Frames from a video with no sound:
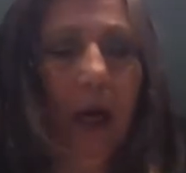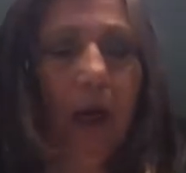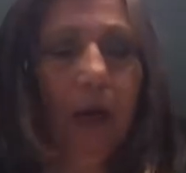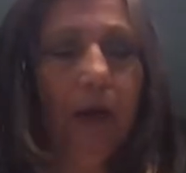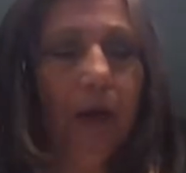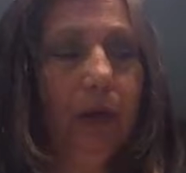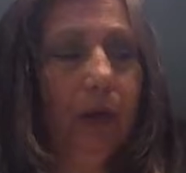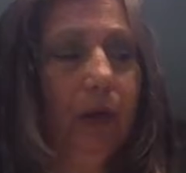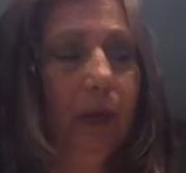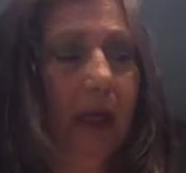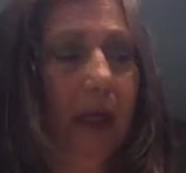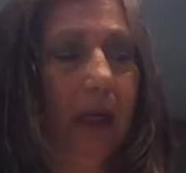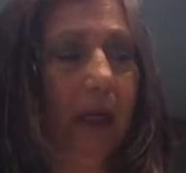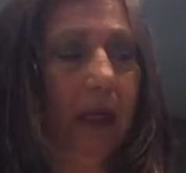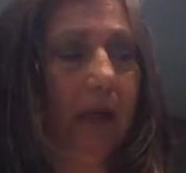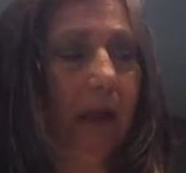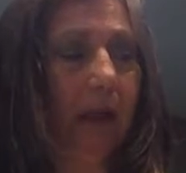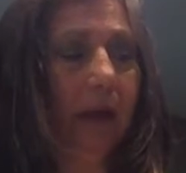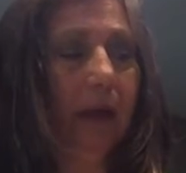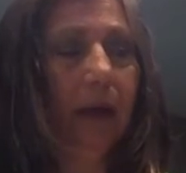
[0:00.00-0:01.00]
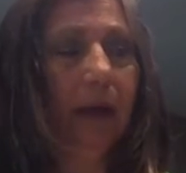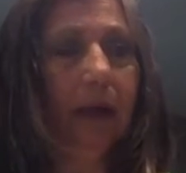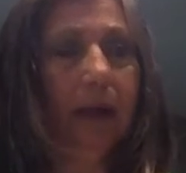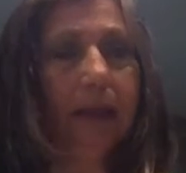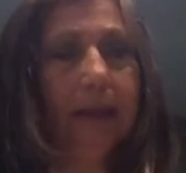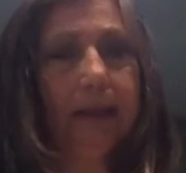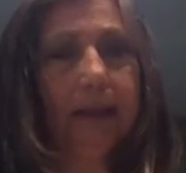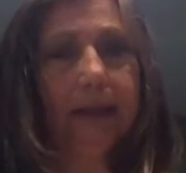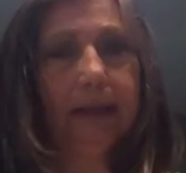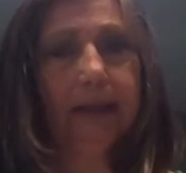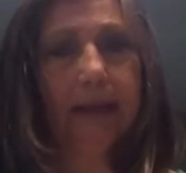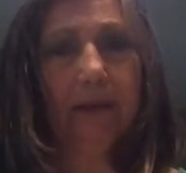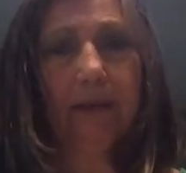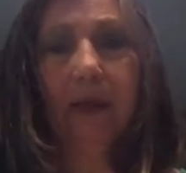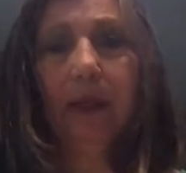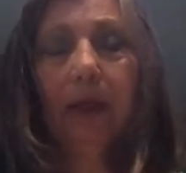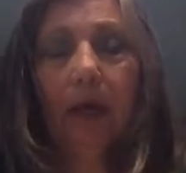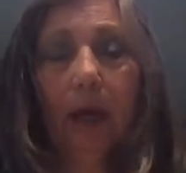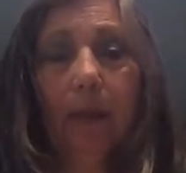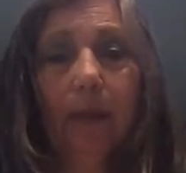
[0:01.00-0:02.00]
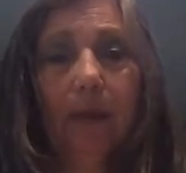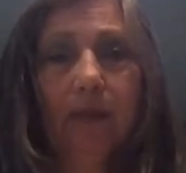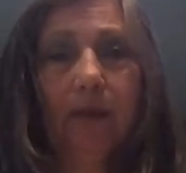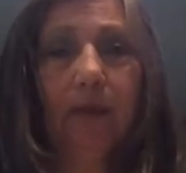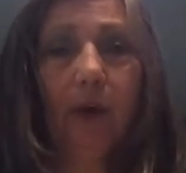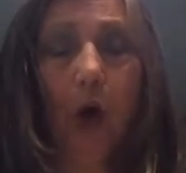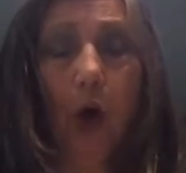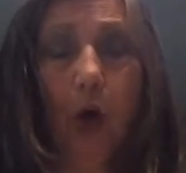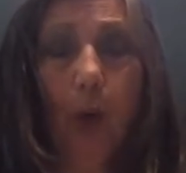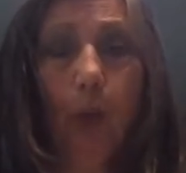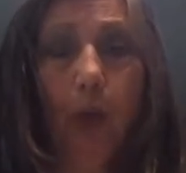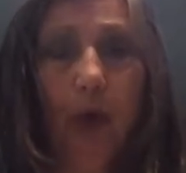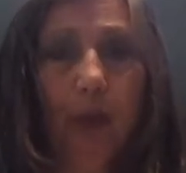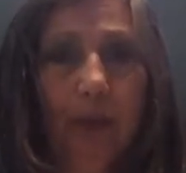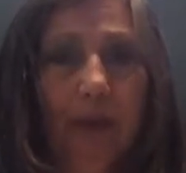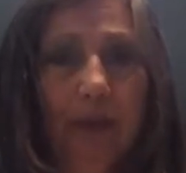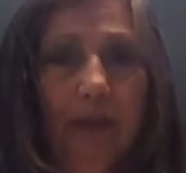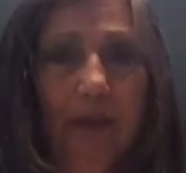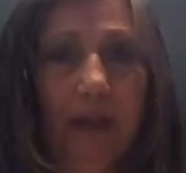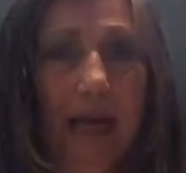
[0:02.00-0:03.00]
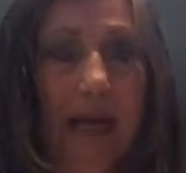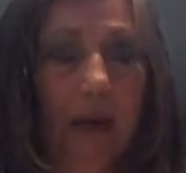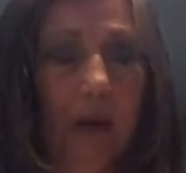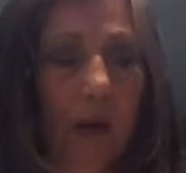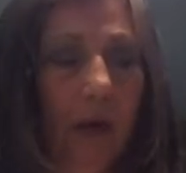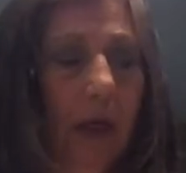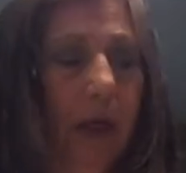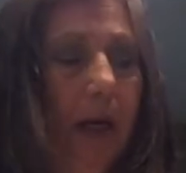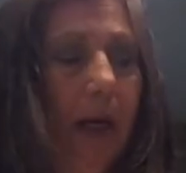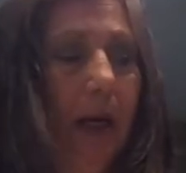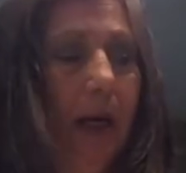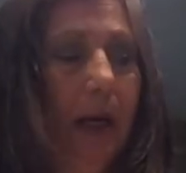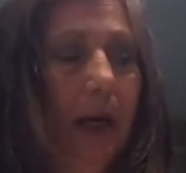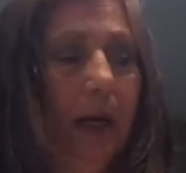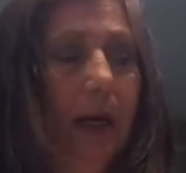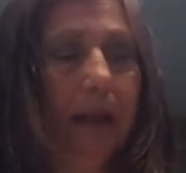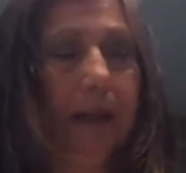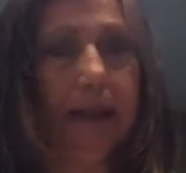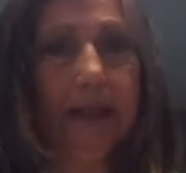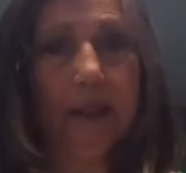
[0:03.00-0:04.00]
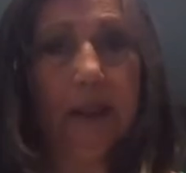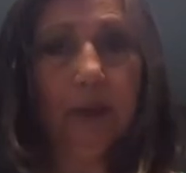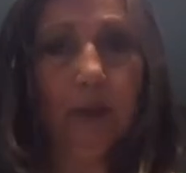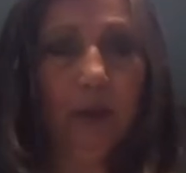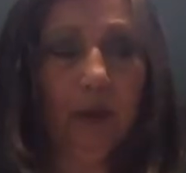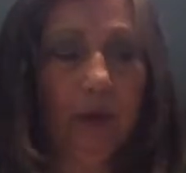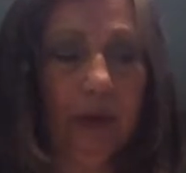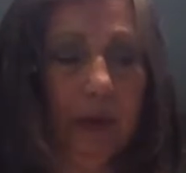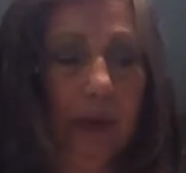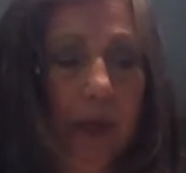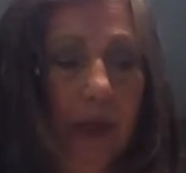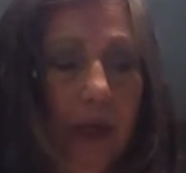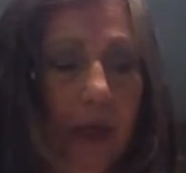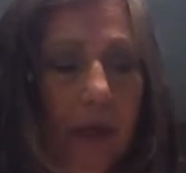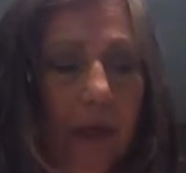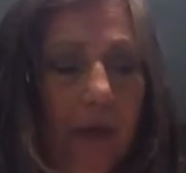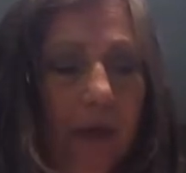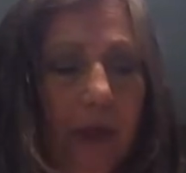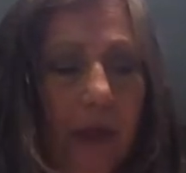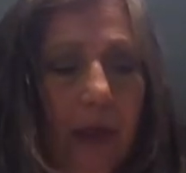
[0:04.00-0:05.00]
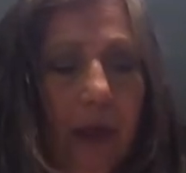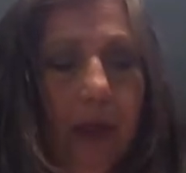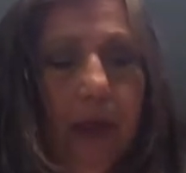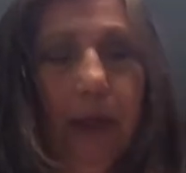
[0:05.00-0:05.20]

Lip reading: You'll need 7 cups of all-purpose flour, a teaspoon of salt.